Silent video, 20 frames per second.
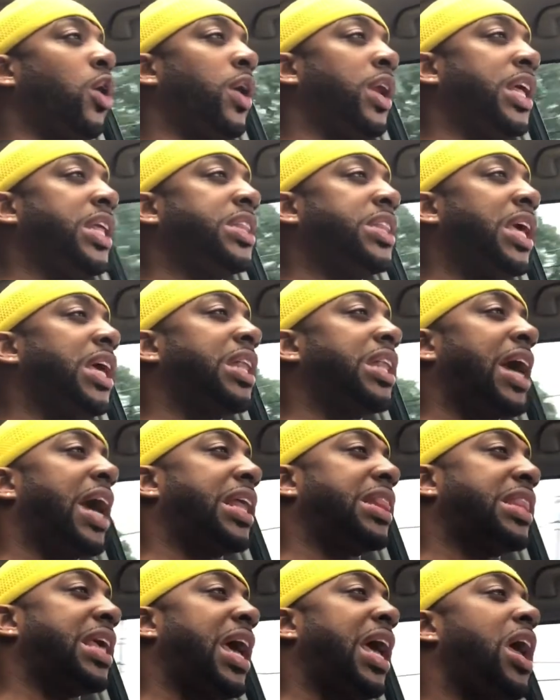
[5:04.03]
or anything
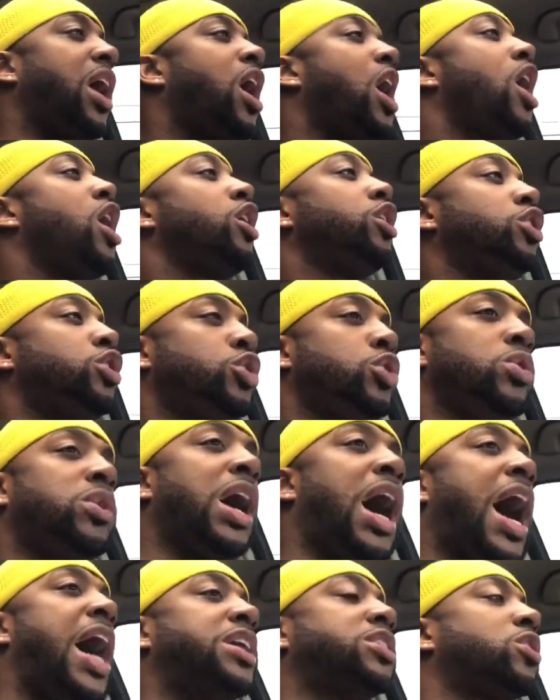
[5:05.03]
like that, you
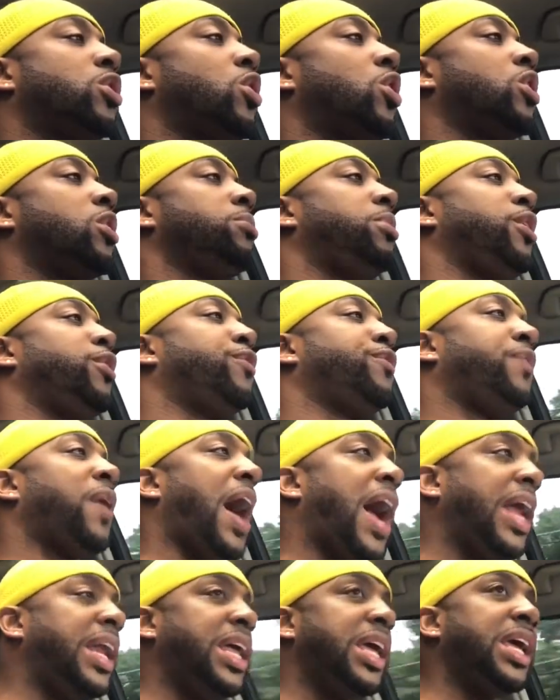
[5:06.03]
guys are going to be
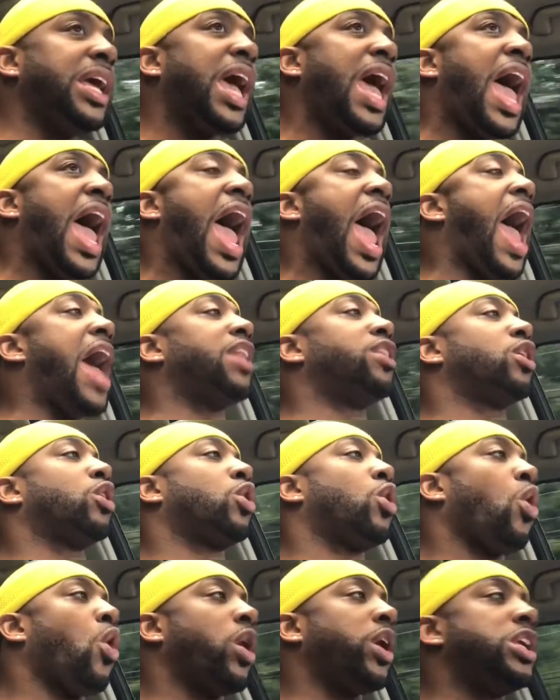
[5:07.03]
fighting and the
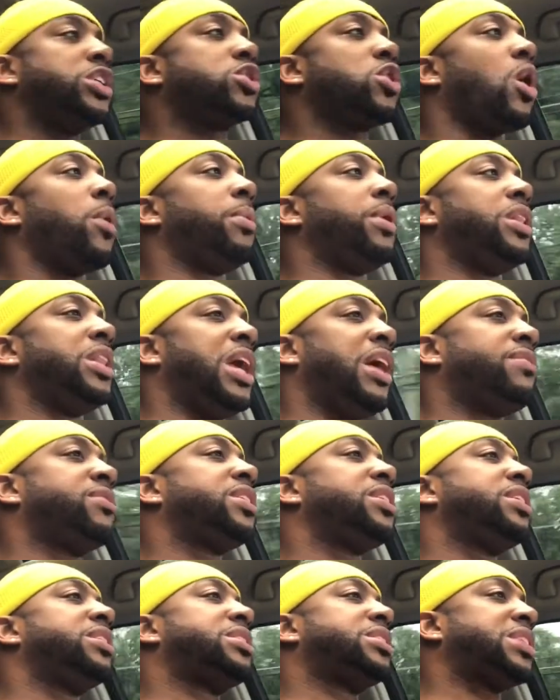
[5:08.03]
court is going to be left
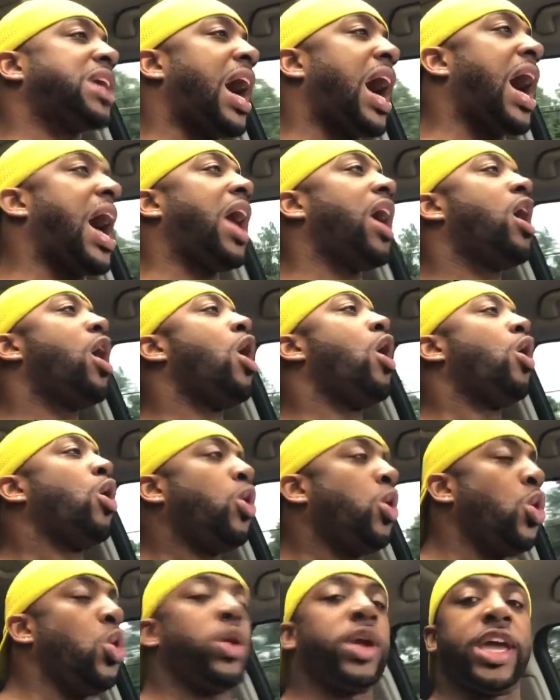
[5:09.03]
to decide
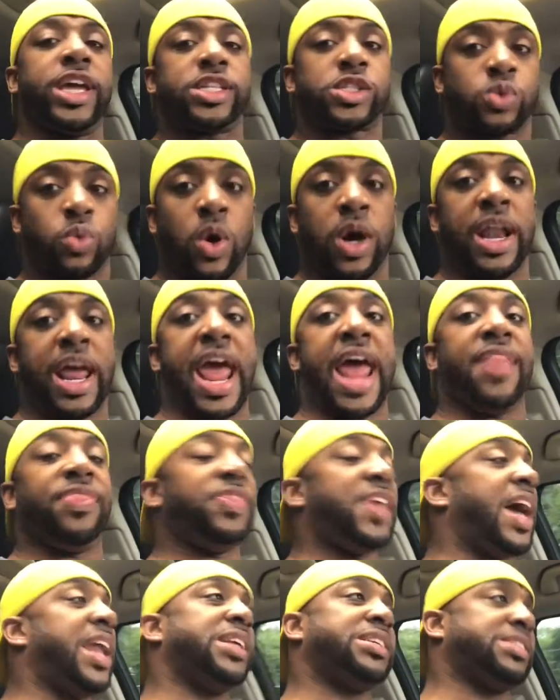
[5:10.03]
who gets what,
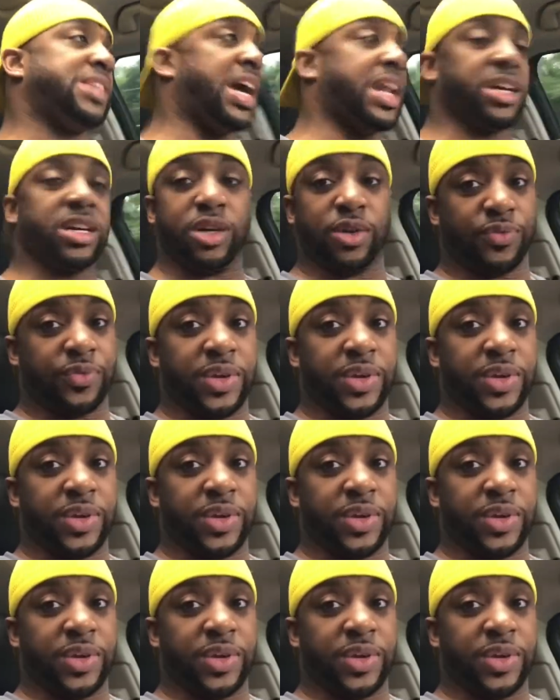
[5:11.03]
and that is not a good